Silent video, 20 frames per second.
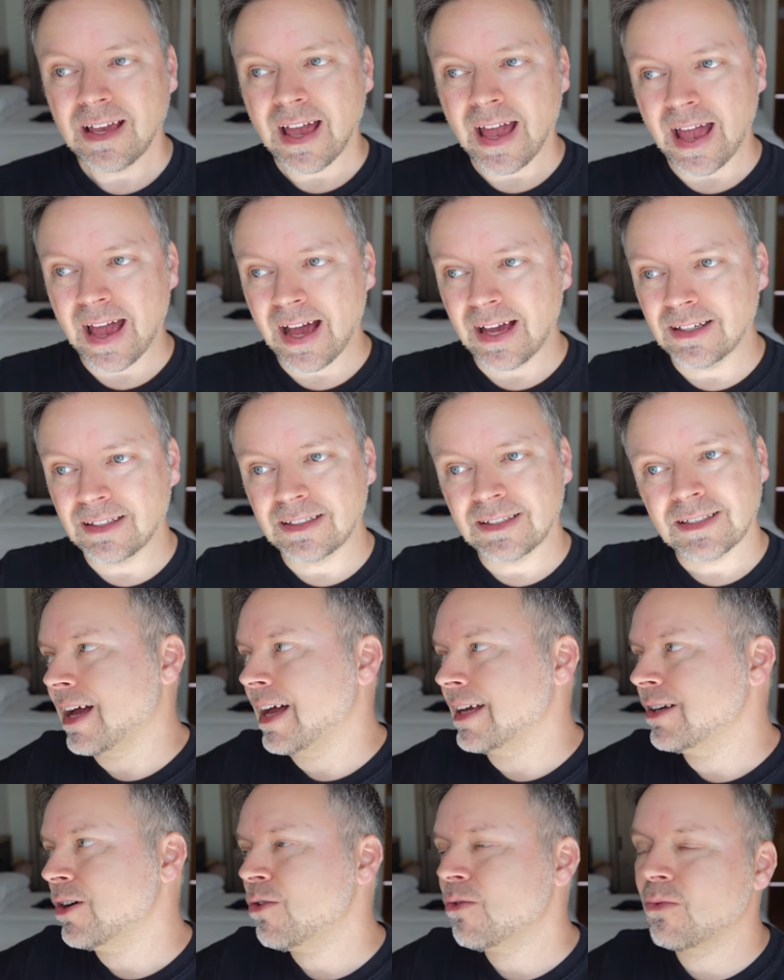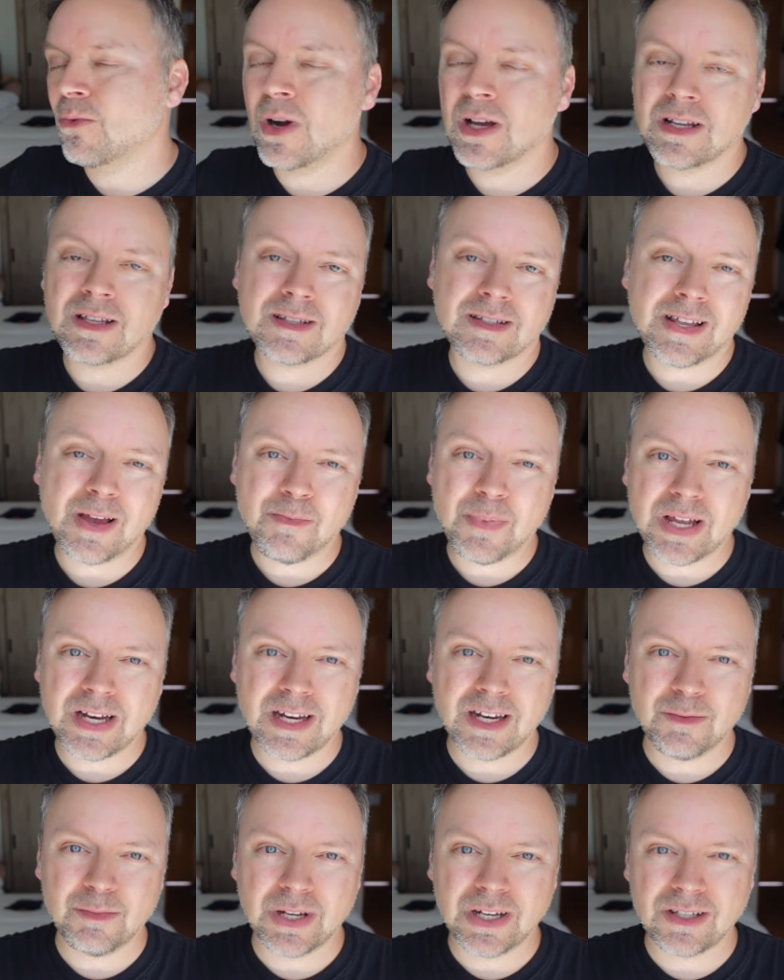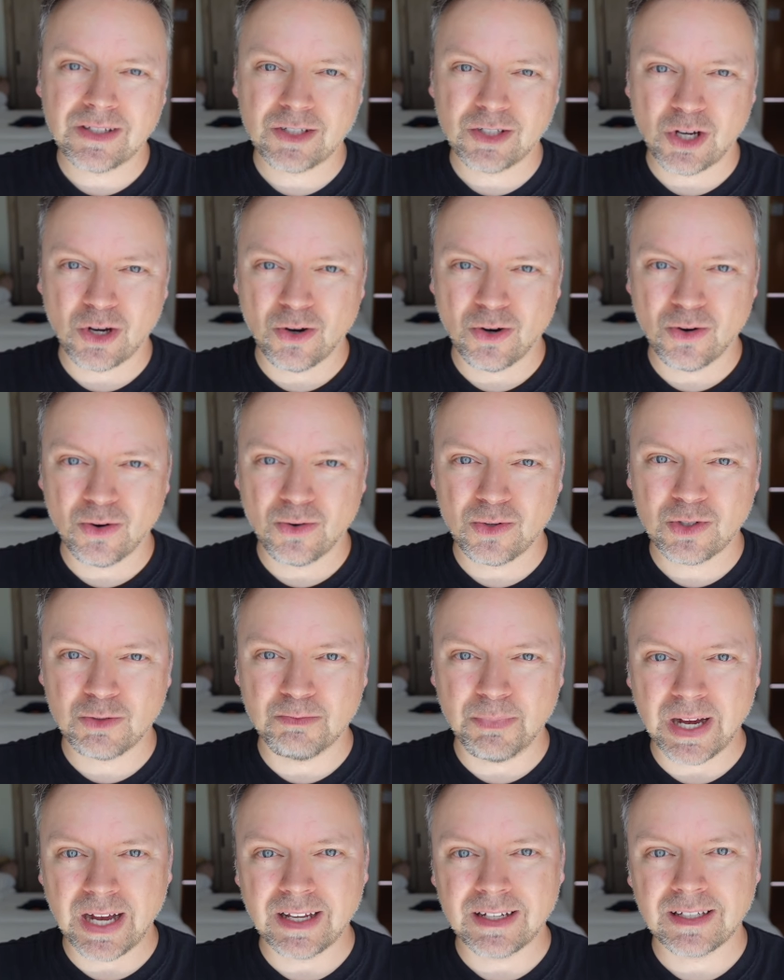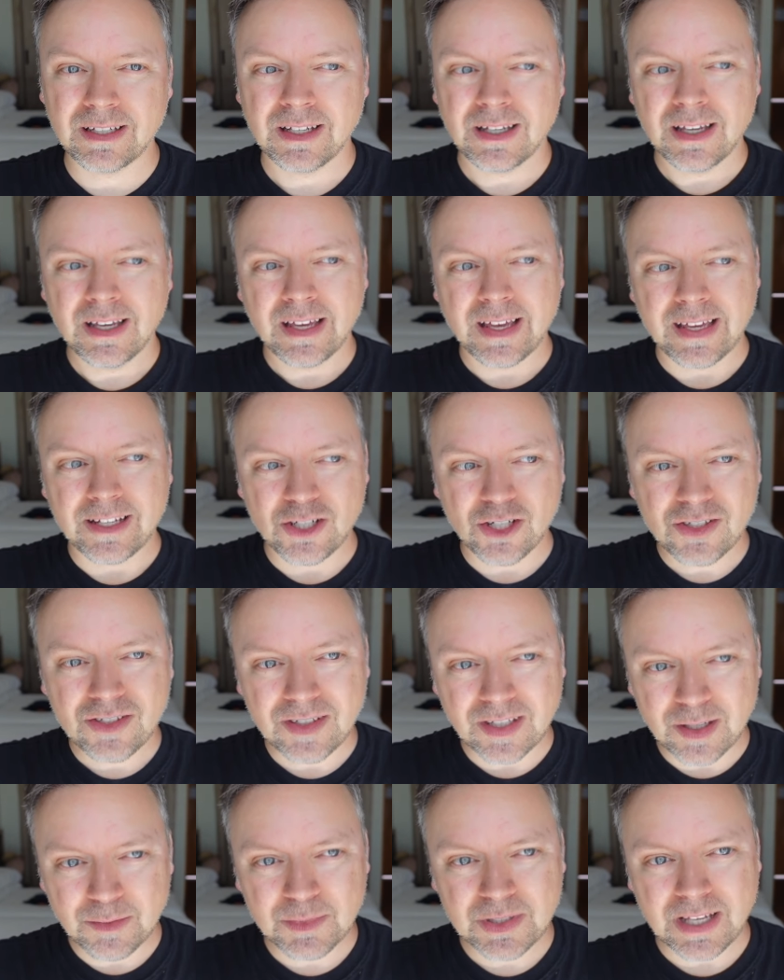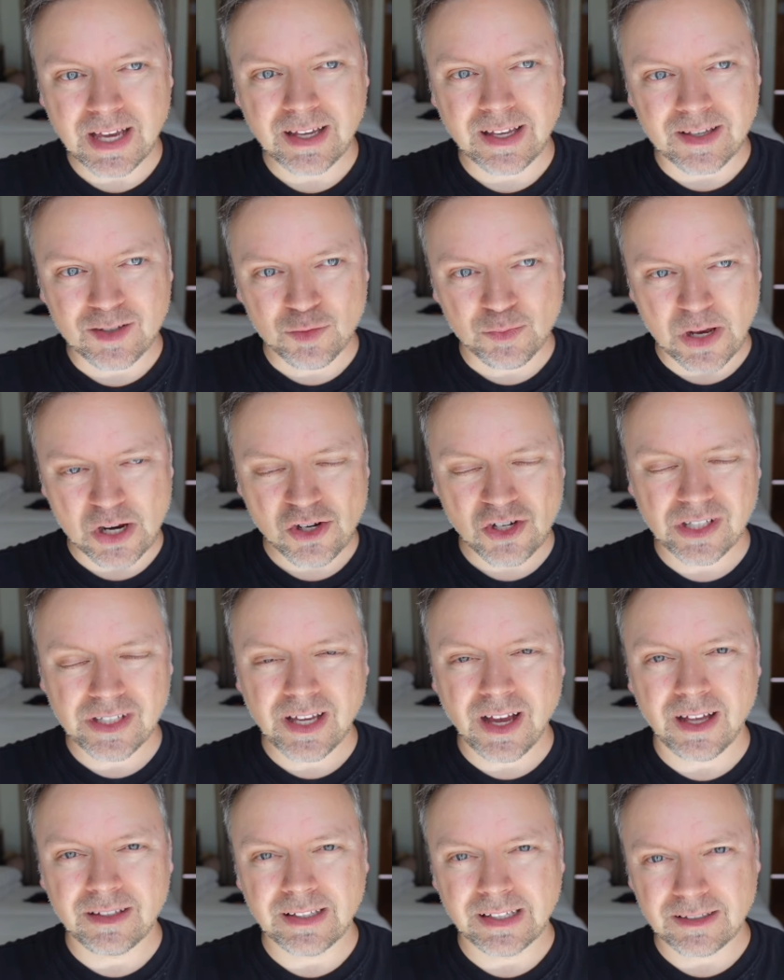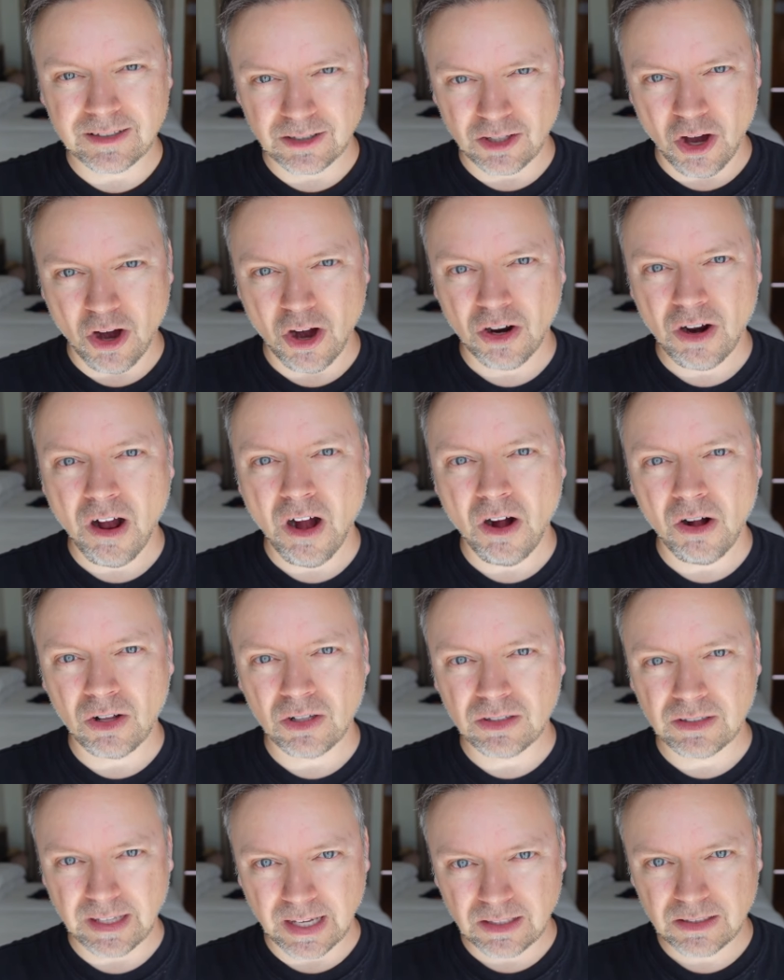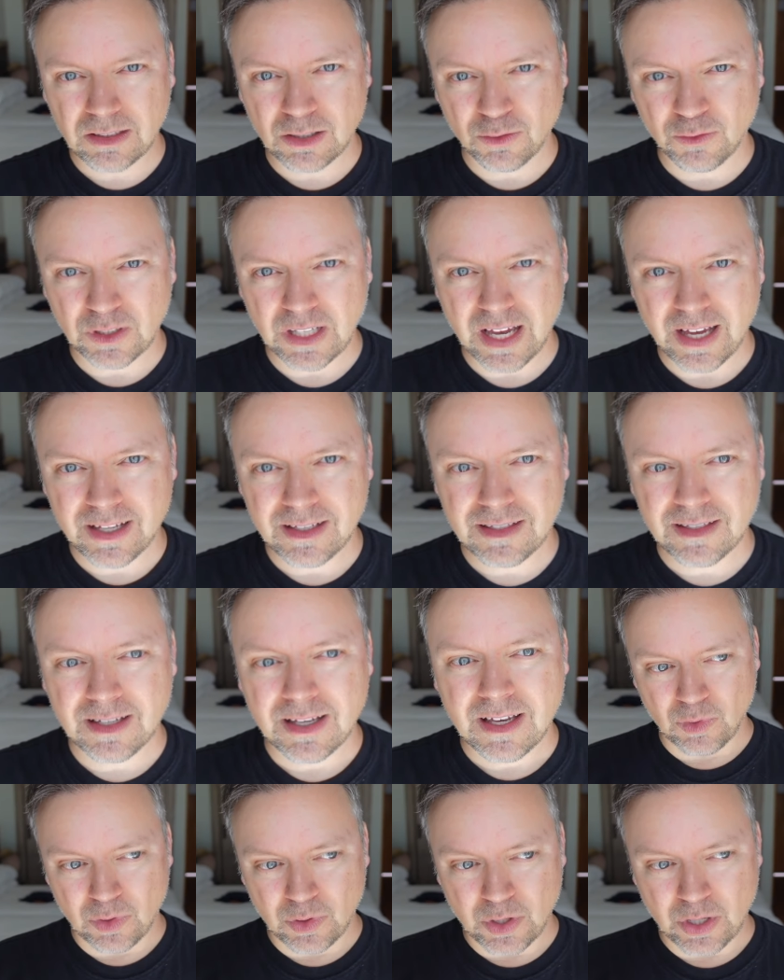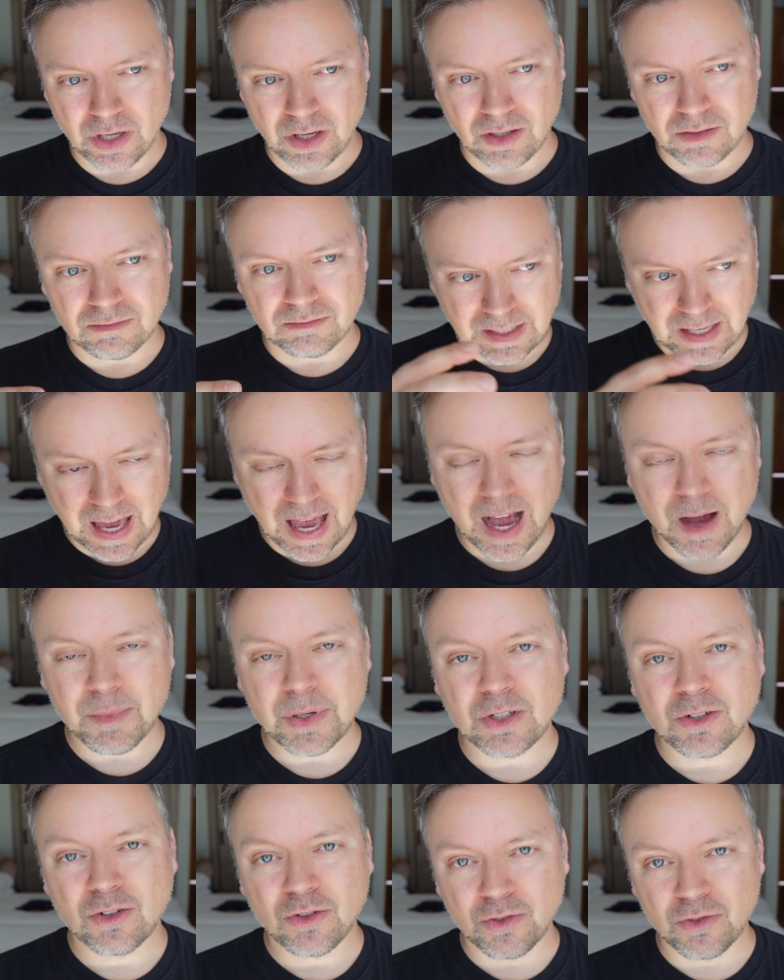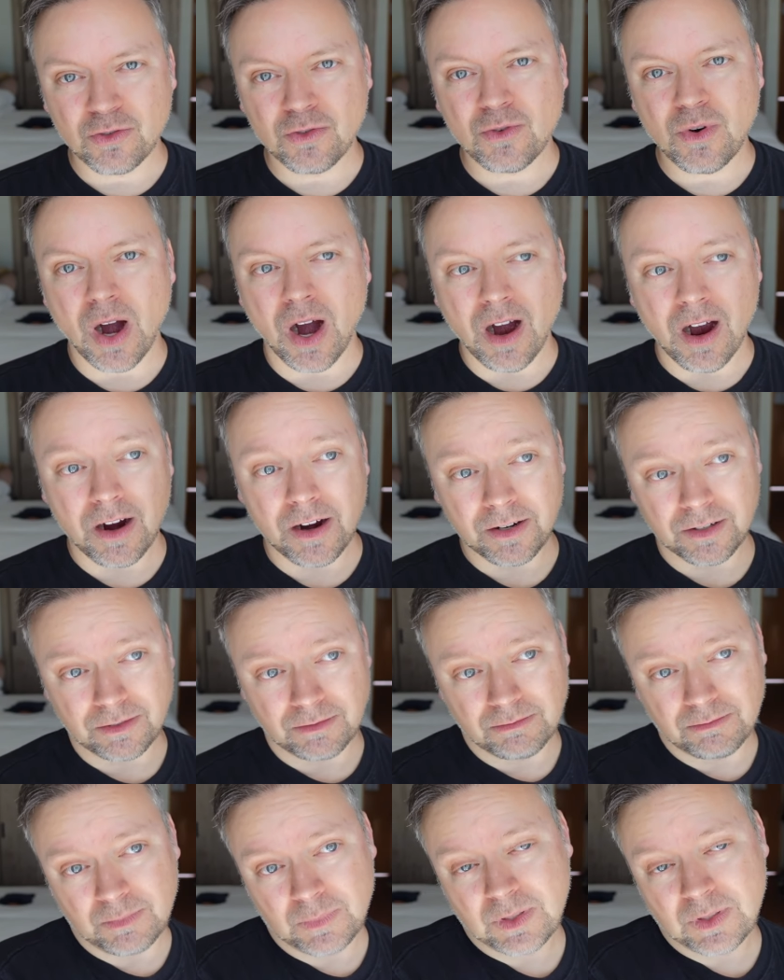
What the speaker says: And I don't want to step on anybody's toes, but it just seems like, especially on these long haul Delta flights, the cabin crew are,